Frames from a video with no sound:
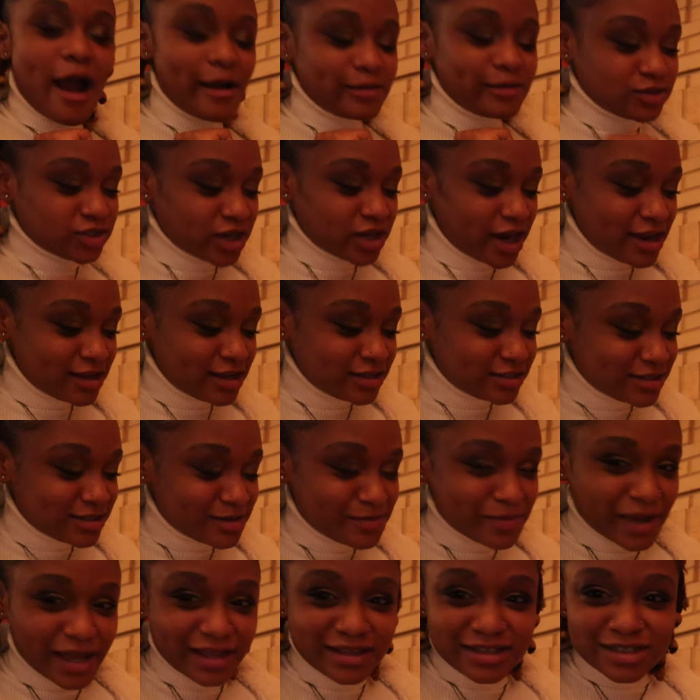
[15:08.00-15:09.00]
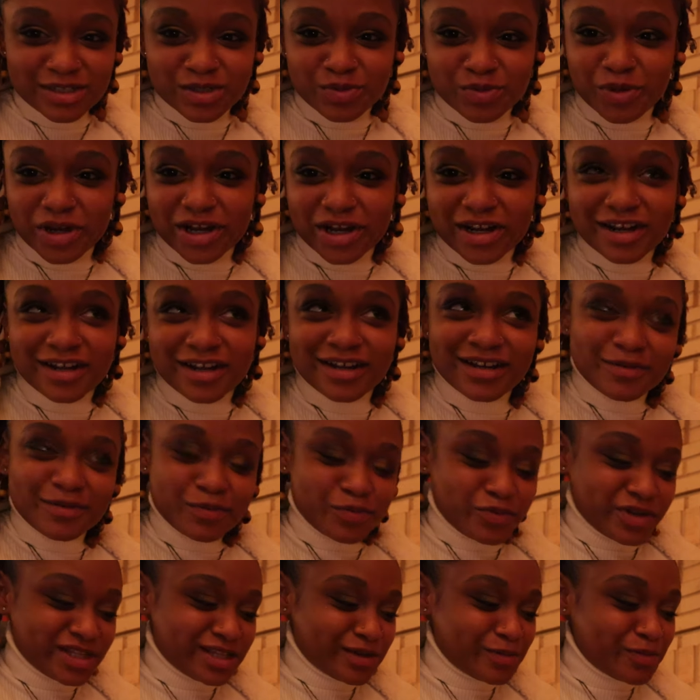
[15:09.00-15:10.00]
I'm trying to bite this burger,
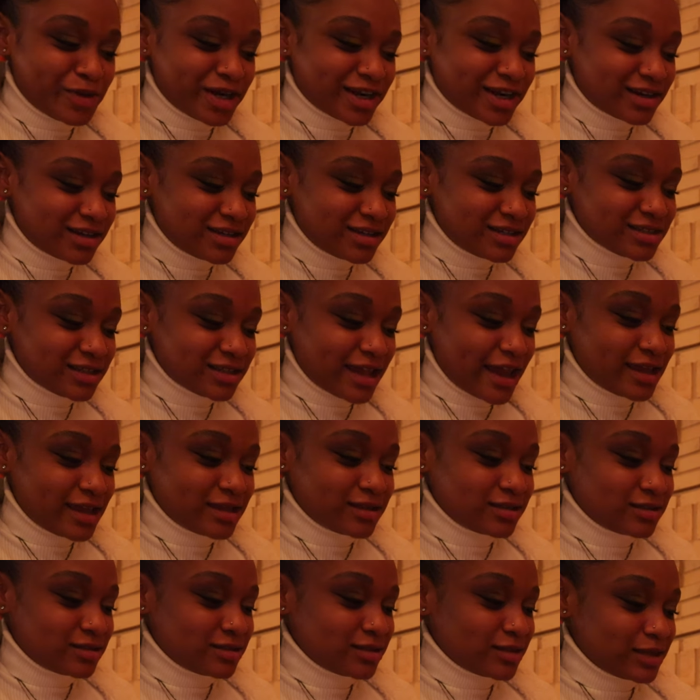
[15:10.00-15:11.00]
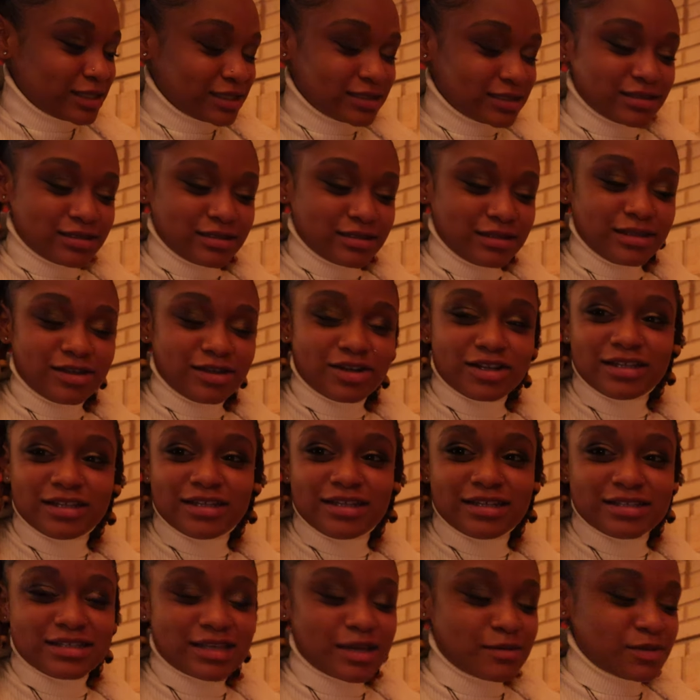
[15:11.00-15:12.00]
but the burger is like
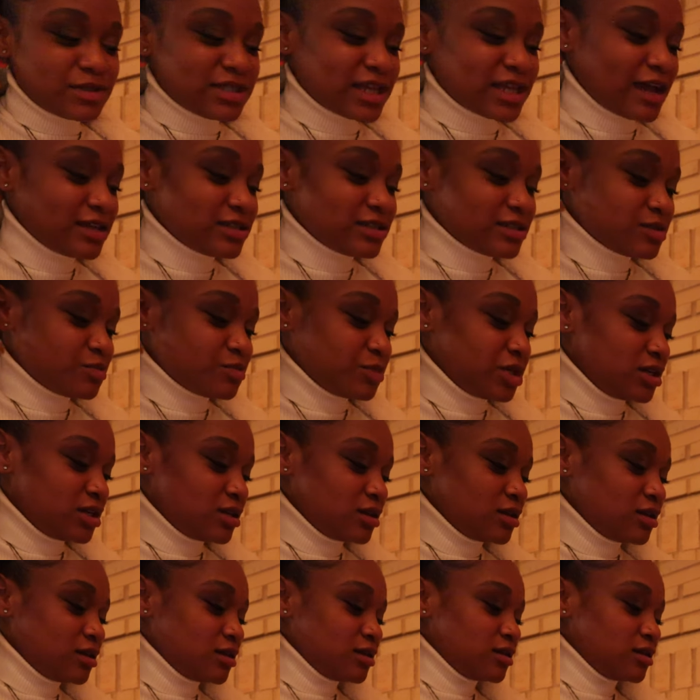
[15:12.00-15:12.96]
literally the same size as me.